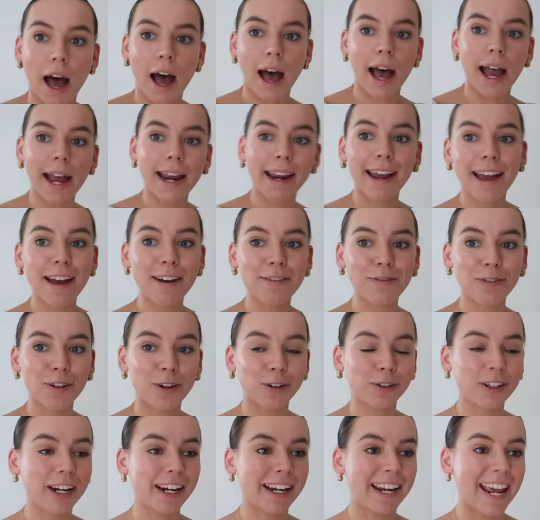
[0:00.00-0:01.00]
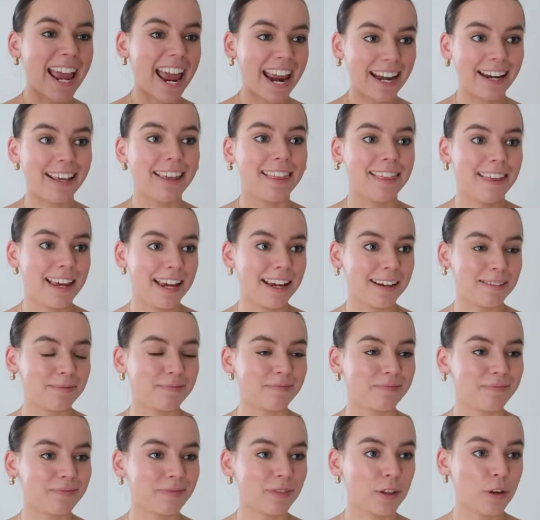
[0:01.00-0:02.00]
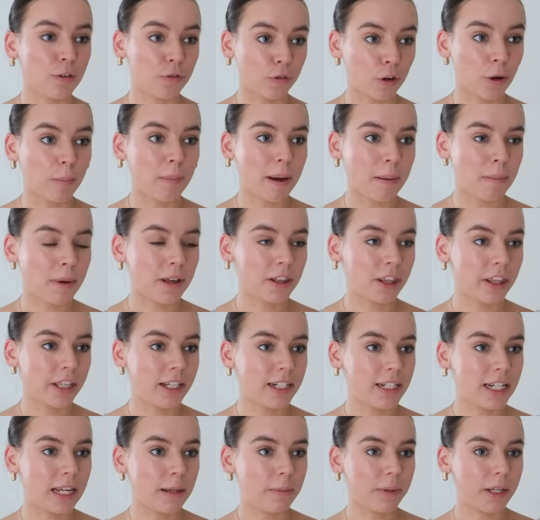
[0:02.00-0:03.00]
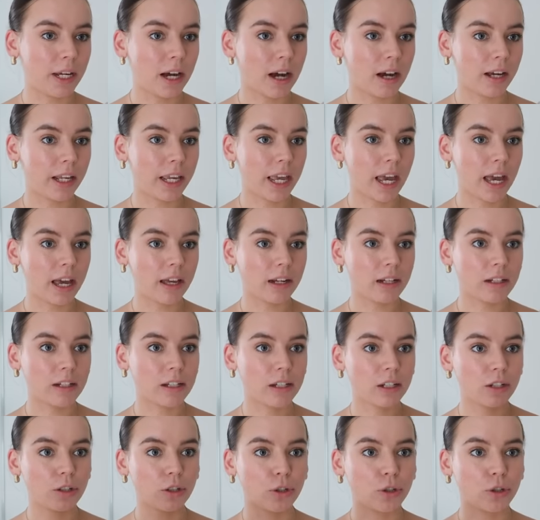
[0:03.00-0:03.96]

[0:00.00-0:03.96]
I have not read anything from my monthly TBR yet,